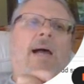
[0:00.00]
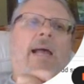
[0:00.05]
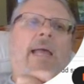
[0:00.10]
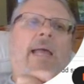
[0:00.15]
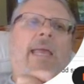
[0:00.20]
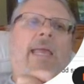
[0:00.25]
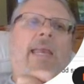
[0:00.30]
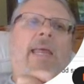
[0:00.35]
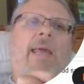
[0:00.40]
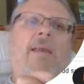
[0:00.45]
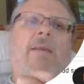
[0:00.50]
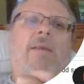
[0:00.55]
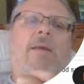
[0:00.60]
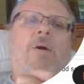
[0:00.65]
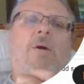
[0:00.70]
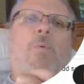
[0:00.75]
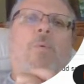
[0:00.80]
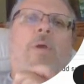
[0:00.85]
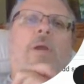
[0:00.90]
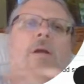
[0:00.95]
In it,
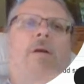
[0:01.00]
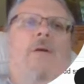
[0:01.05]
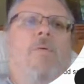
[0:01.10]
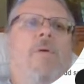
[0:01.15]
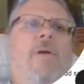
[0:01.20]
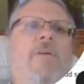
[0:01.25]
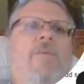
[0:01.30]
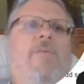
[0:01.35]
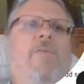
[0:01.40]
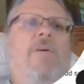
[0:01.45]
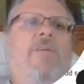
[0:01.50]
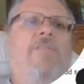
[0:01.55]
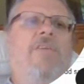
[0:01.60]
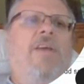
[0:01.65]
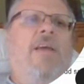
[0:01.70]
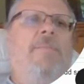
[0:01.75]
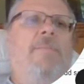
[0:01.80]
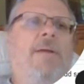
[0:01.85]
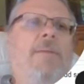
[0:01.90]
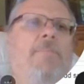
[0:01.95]
we are going to
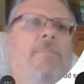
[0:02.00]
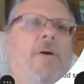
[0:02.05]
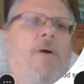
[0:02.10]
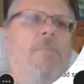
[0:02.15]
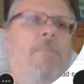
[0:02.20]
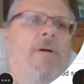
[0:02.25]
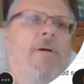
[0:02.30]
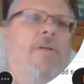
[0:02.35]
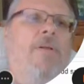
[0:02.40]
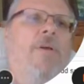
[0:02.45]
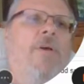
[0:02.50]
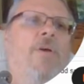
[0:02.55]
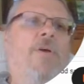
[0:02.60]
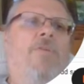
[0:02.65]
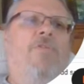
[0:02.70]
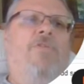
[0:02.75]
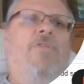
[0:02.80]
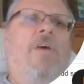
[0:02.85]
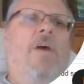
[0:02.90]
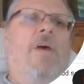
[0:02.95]
examine mobile.
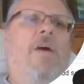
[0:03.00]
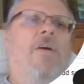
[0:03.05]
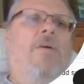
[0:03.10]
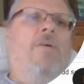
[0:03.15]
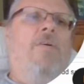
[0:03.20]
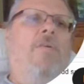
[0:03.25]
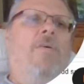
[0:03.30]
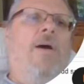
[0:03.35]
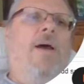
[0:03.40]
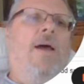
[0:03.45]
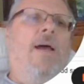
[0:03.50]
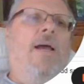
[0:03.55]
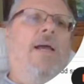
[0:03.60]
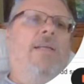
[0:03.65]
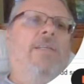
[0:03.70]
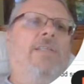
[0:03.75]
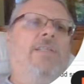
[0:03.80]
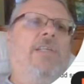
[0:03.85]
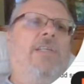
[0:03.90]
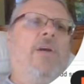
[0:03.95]
So,
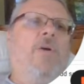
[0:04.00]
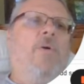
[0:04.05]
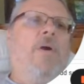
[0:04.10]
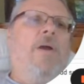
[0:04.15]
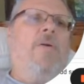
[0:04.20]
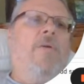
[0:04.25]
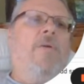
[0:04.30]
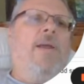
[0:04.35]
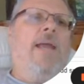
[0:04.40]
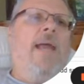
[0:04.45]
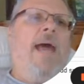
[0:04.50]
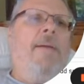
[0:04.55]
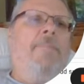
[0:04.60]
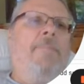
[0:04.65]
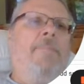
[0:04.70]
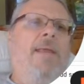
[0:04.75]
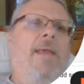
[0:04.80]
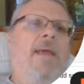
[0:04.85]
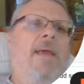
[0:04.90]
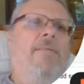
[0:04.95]
just a quick recap
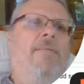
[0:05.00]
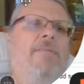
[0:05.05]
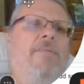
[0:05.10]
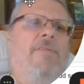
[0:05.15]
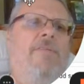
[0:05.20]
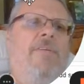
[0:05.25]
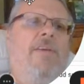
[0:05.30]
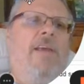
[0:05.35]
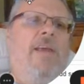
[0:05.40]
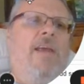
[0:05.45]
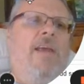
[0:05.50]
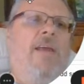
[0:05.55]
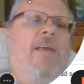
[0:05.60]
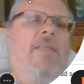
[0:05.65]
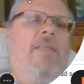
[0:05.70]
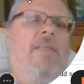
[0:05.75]
in case you're seeing